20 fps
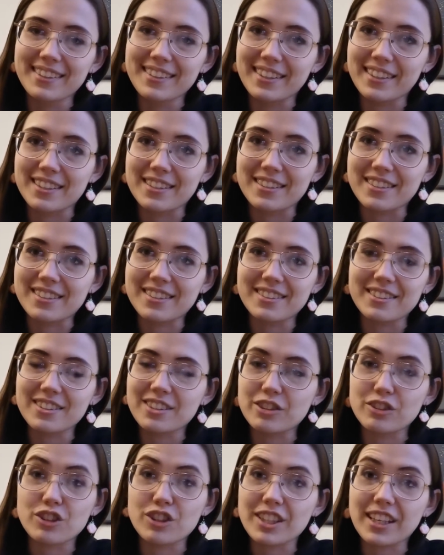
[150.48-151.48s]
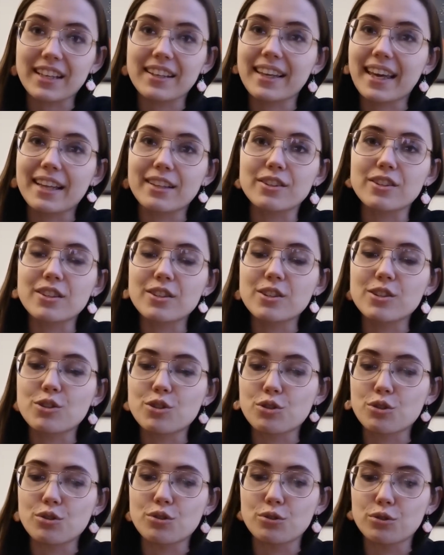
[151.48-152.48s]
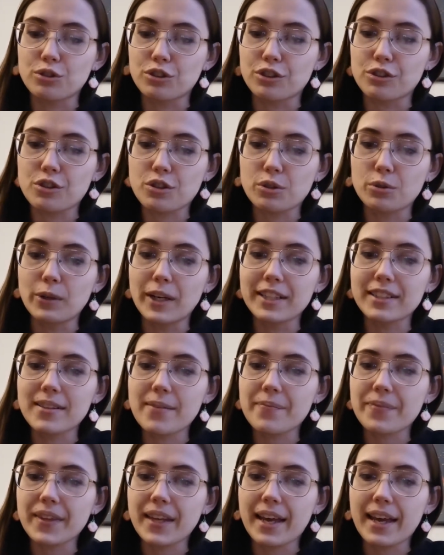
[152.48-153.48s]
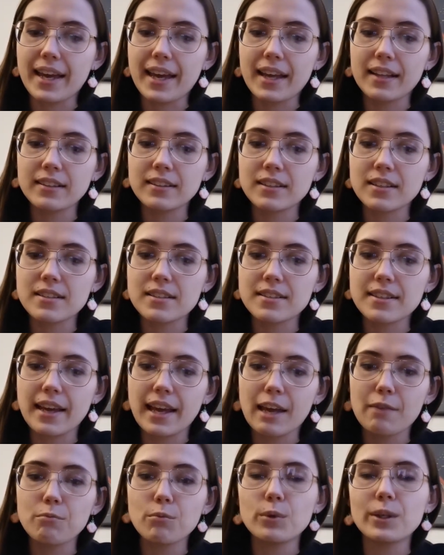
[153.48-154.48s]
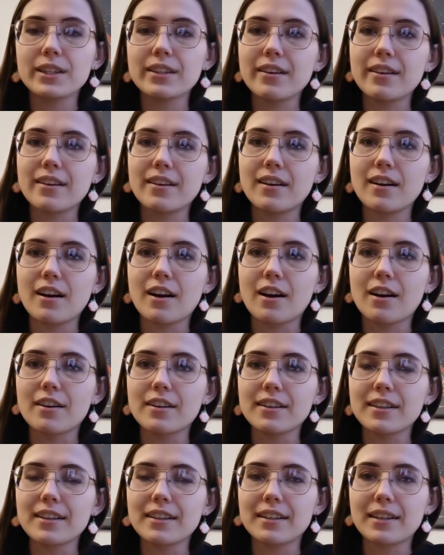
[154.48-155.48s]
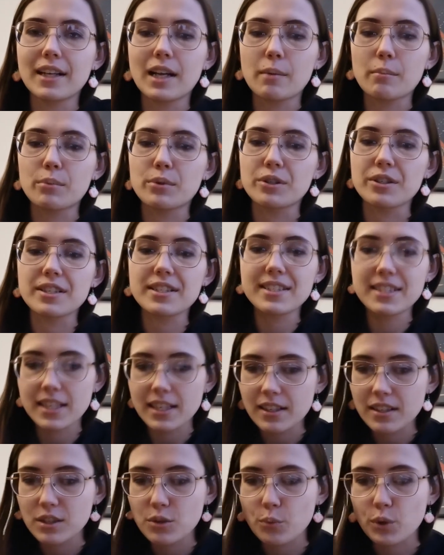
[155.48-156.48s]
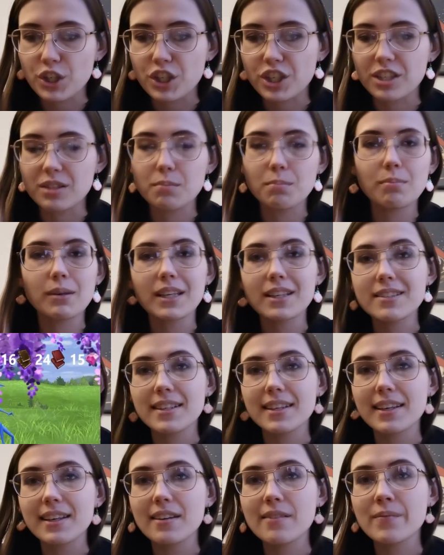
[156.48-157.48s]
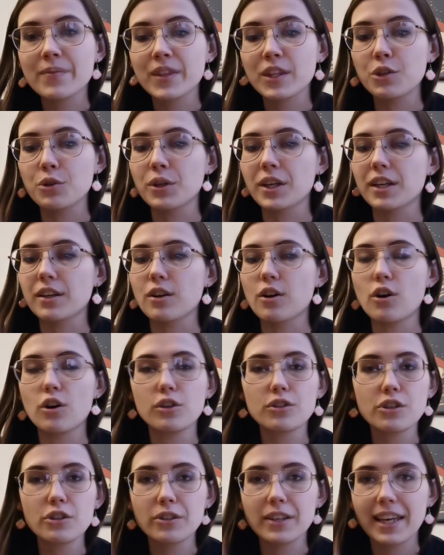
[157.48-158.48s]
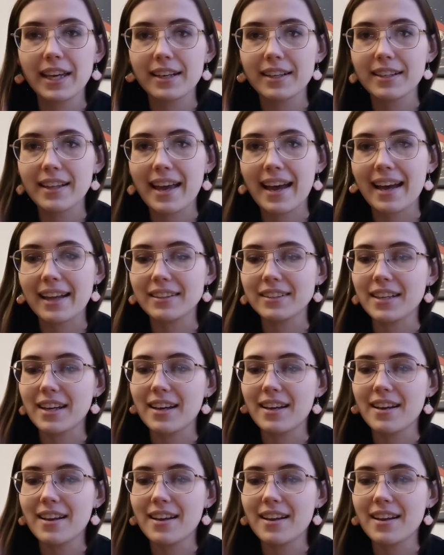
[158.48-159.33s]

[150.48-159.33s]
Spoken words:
because you just can get sooner to it. And same with our number 6, which is Pixie. You can also get it at